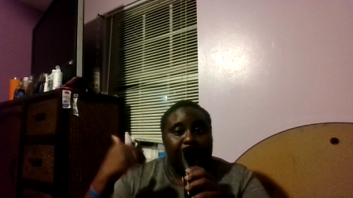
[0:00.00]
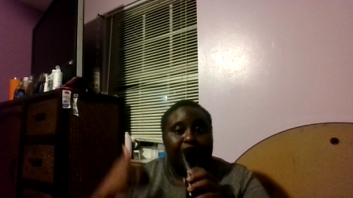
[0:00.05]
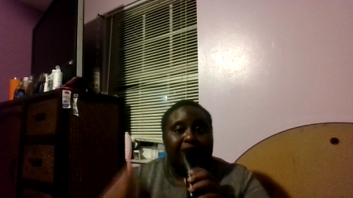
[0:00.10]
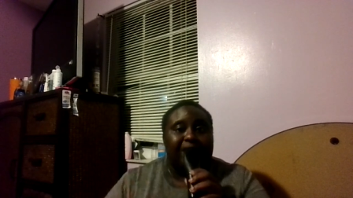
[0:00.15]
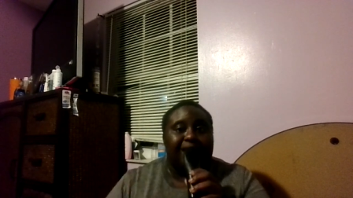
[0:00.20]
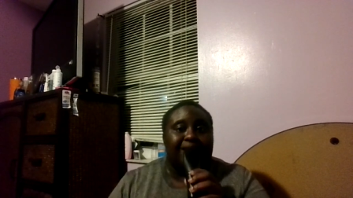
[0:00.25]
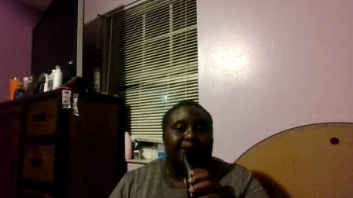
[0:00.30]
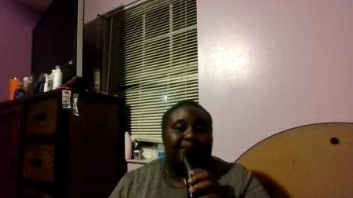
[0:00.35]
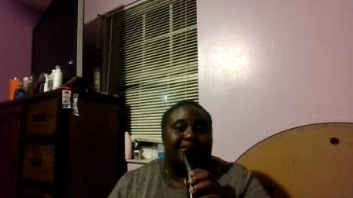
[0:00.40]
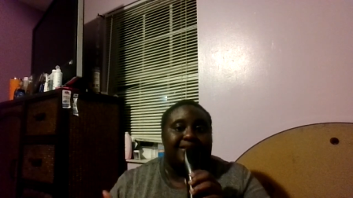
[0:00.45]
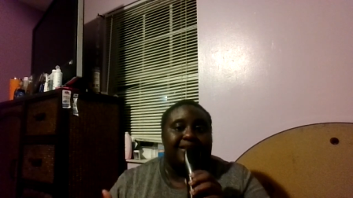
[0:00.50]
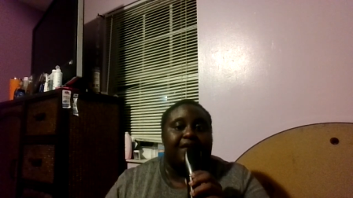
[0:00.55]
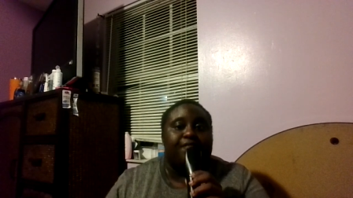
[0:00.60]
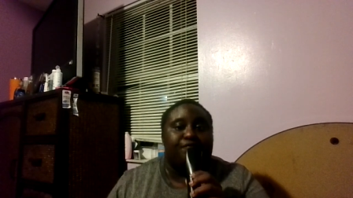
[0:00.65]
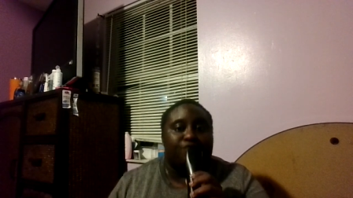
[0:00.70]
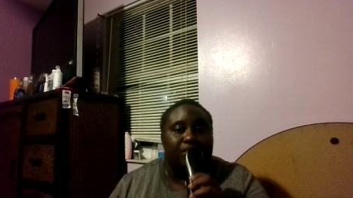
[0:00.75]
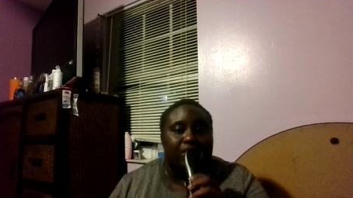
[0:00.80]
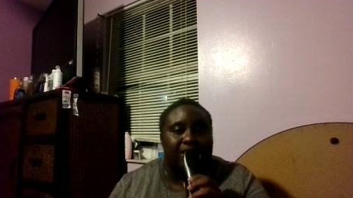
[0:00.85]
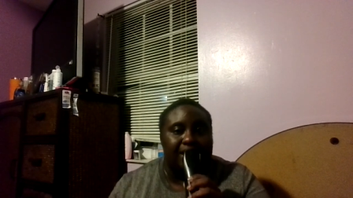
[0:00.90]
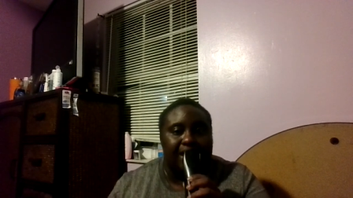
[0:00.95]
made
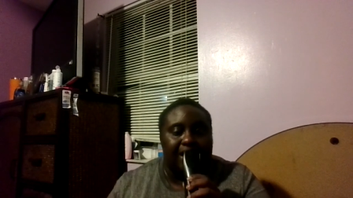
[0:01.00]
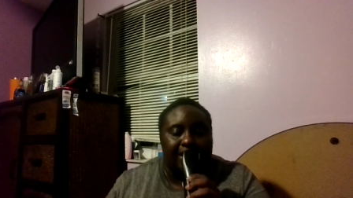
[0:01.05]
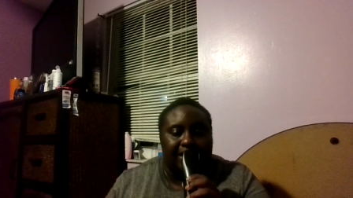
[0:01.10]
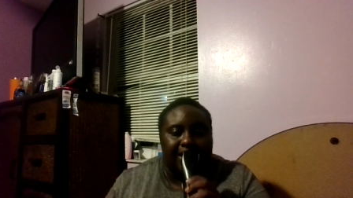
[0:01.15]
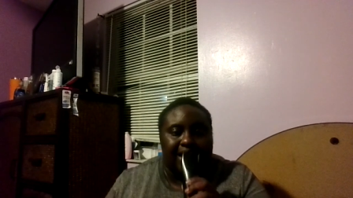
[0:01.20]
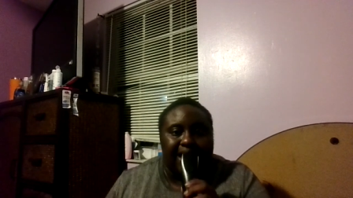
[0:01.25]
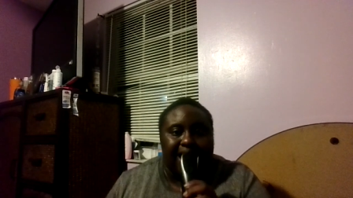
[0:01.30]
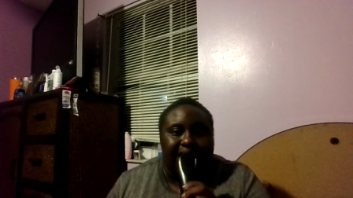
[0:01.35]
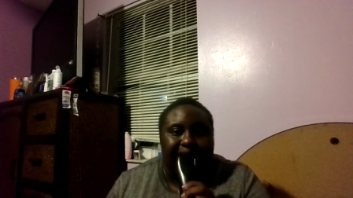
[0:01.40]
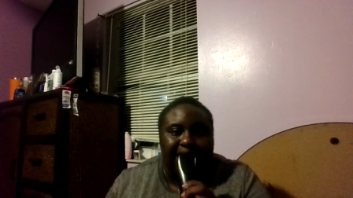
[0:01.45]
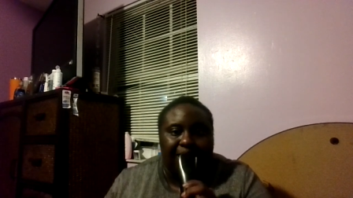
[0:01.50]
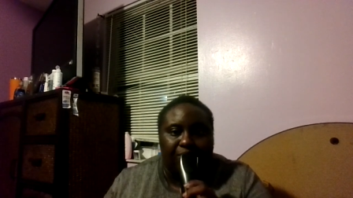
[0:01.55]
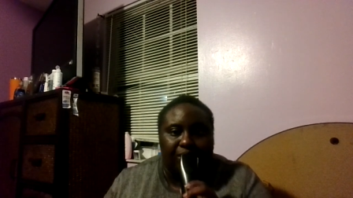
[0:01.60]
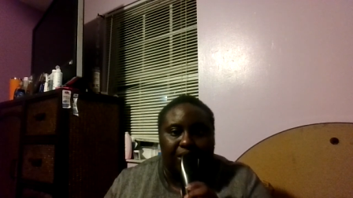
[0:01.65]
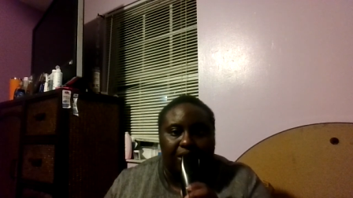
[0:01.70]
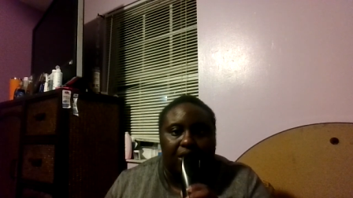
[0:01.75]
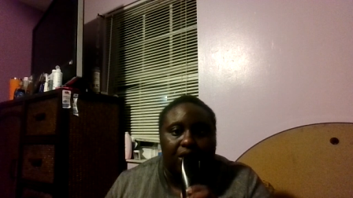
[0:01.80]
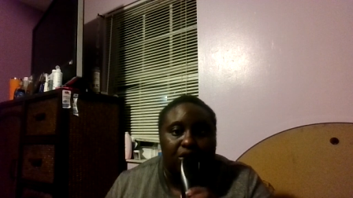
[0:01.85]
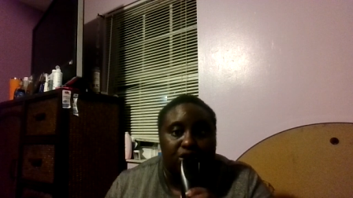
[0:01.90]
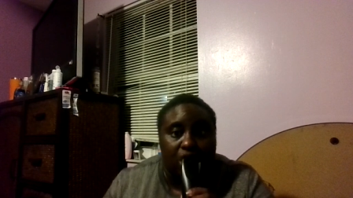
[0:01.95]
different in
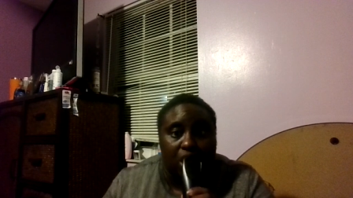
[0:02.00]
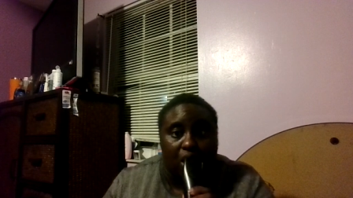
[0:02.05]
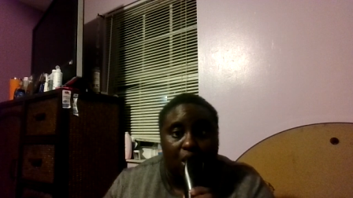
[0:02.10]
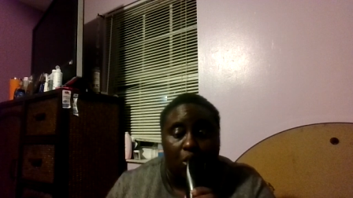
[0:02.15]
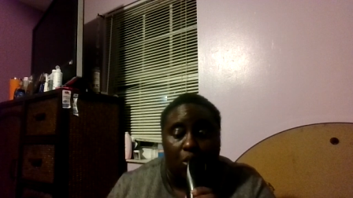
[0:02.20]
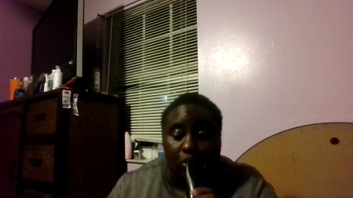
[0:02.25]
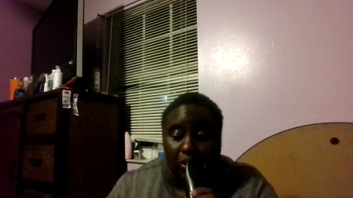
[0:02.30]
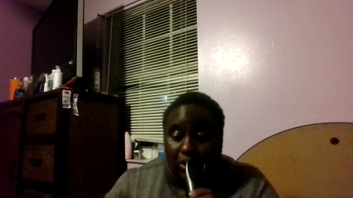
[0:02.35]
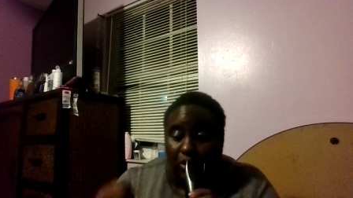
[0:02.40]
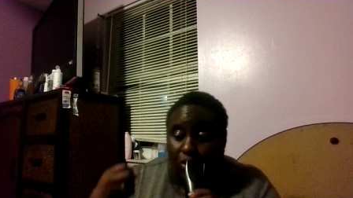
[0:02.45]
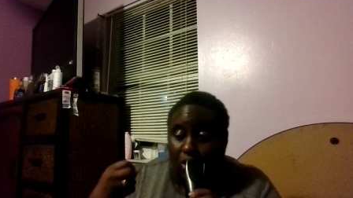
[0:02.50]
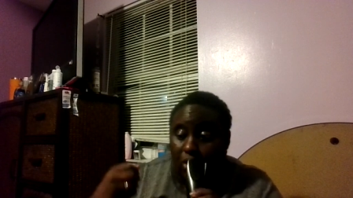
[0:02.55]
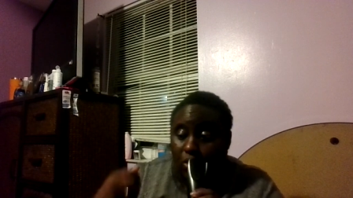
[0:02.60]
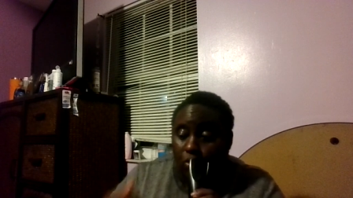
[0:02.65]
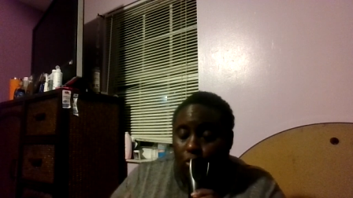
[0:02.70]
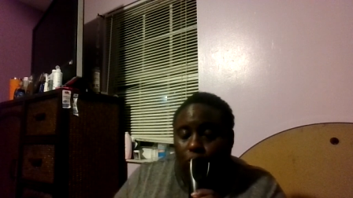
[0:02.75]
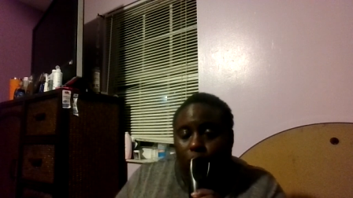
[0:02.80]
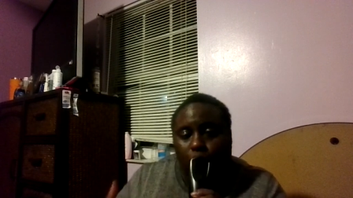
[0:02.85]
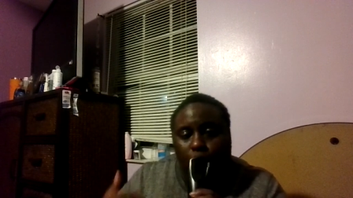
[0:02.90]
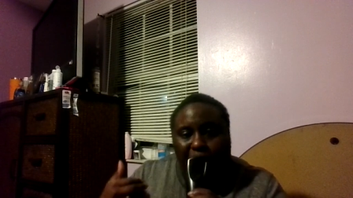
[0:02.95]
because how
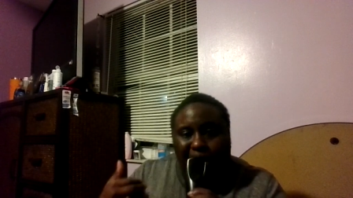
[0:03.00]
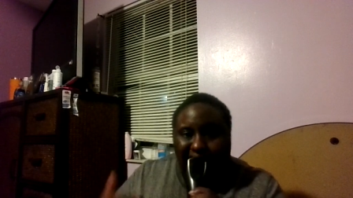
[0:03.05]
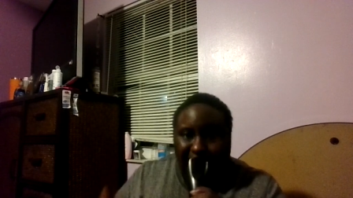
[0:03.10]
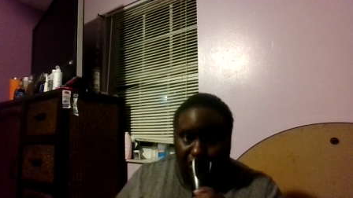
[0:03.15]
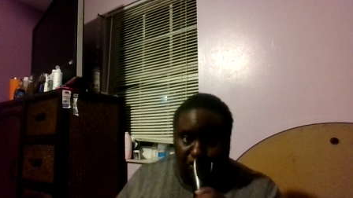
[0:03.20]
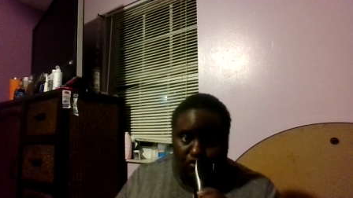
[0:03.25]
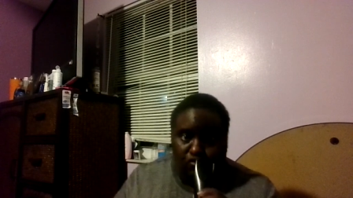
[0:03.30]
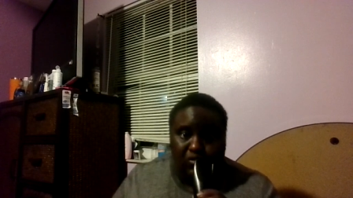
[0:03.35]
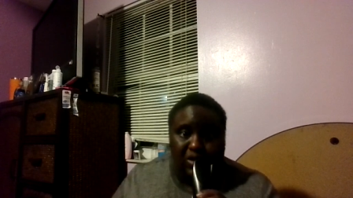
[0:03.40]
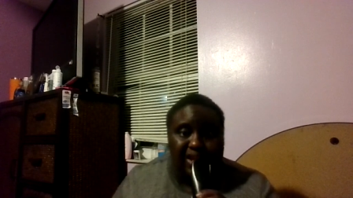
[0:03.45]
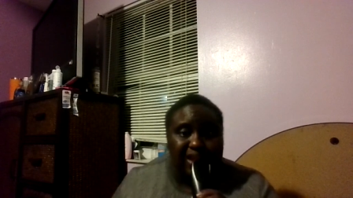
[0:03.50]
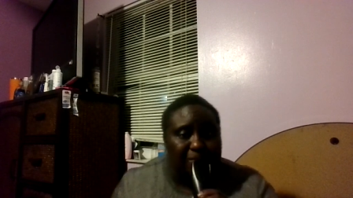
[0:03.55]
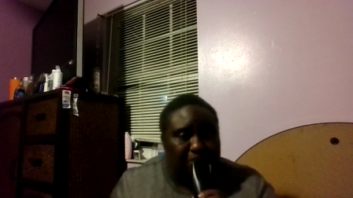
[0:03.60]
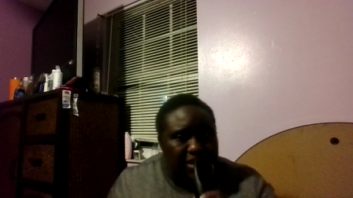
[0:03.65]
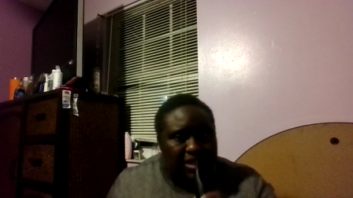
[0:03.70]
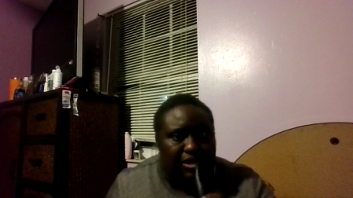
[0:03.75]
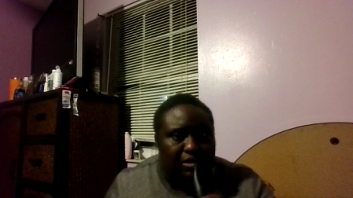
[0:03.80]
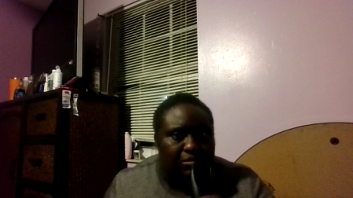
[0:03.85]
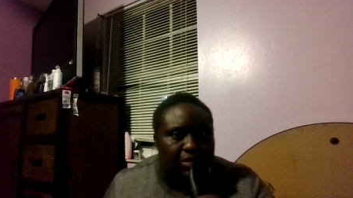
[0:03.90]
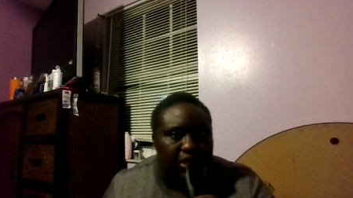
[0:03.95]
who God created
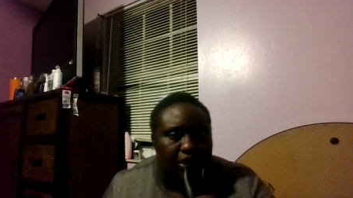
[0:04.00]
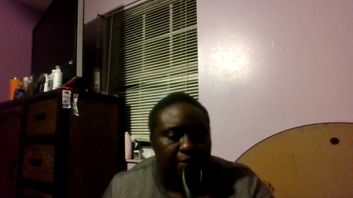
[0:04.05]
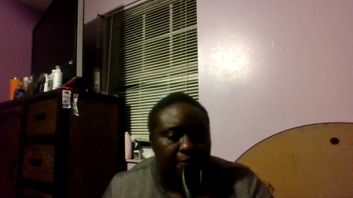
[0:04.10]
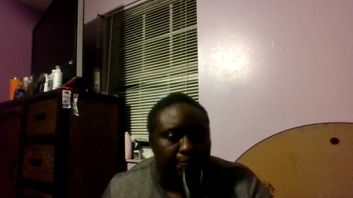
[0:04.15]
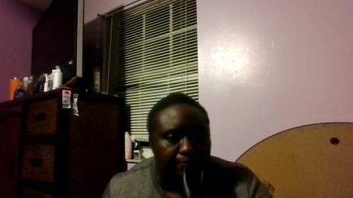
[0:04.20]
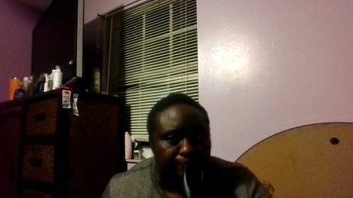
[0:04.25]
me to be,